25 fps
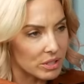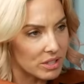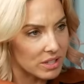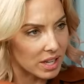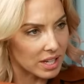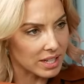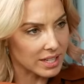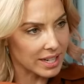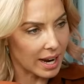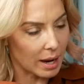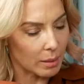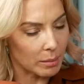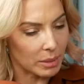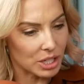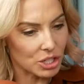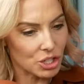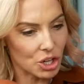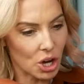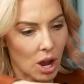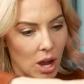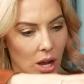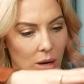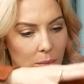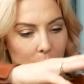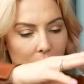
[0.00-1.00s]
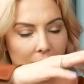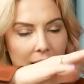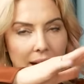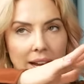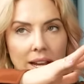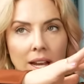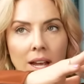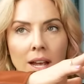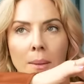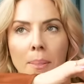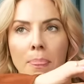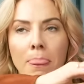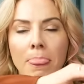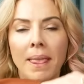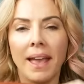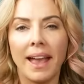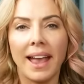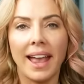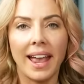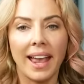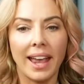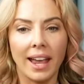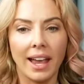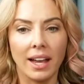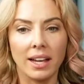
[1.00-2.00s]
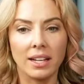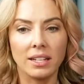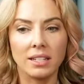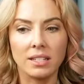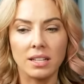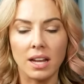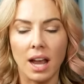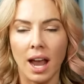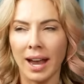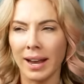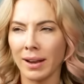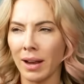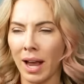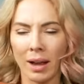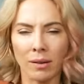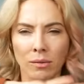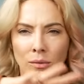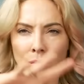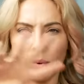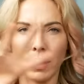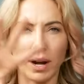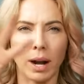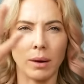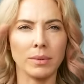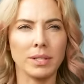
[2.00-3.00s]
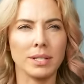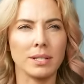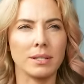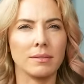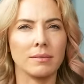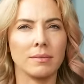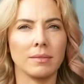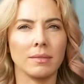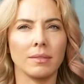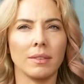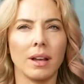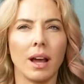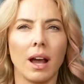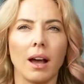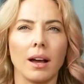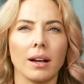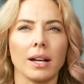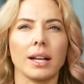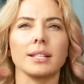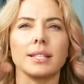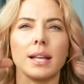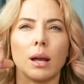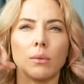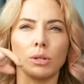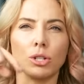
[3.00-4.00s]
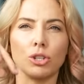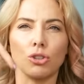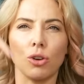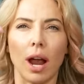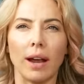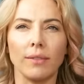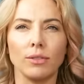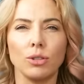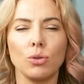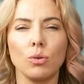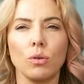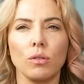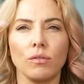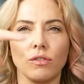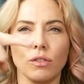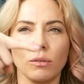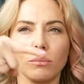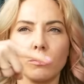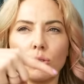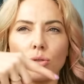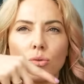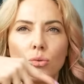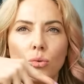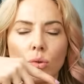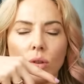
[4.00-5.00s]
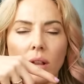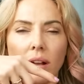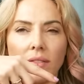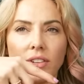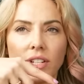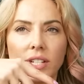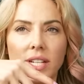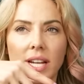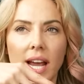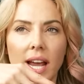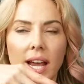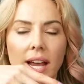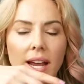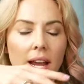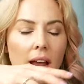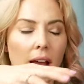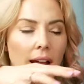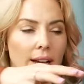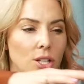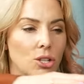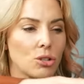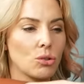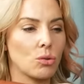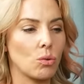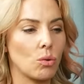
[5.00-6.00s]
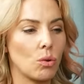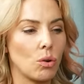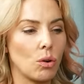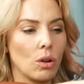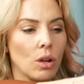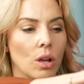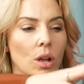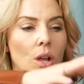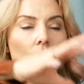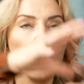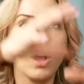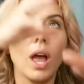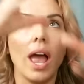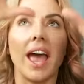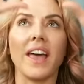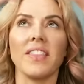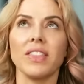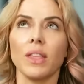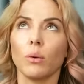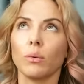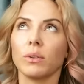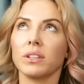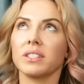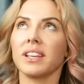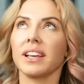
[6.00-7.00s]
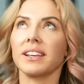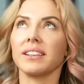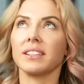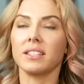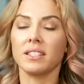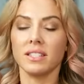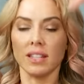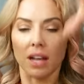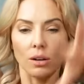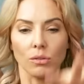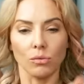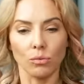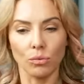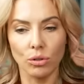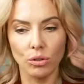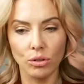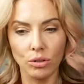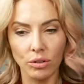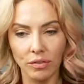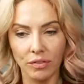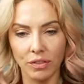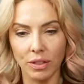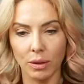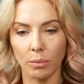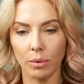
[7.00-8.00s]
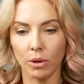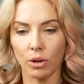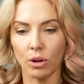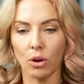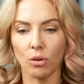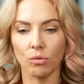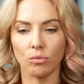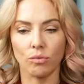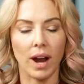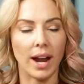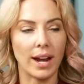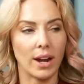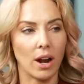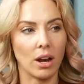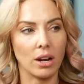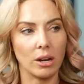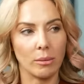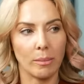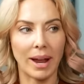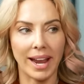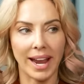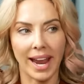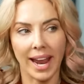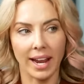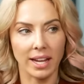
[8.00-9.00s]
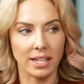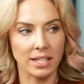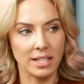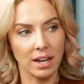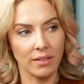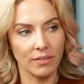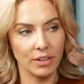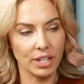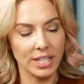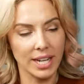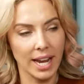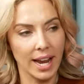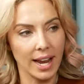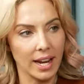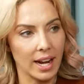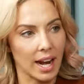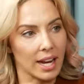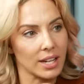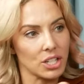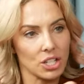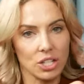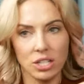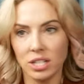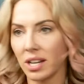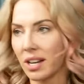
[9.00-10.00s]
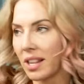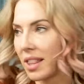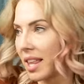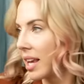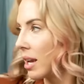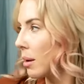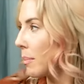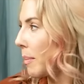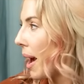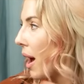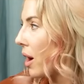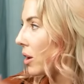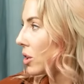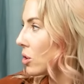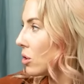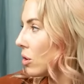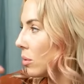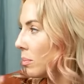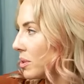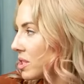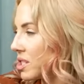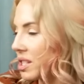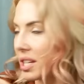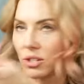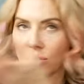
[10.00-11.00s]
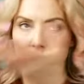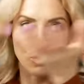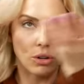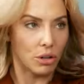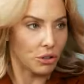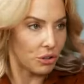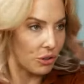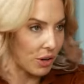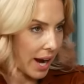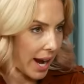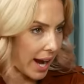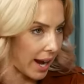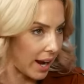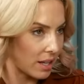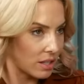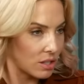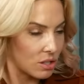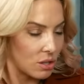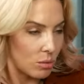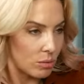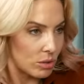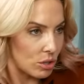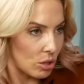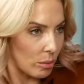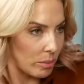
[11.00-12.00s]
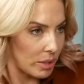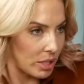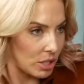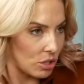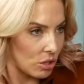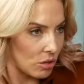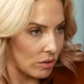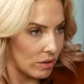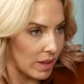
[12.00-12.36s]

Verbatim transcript: sun damage on my hand. Because I would drive to and from school every day, high school, and there was a sunroof that would go right onto my hands every day, and I just didn't think about it. You don't put sunscreen on your hands. No one told me to do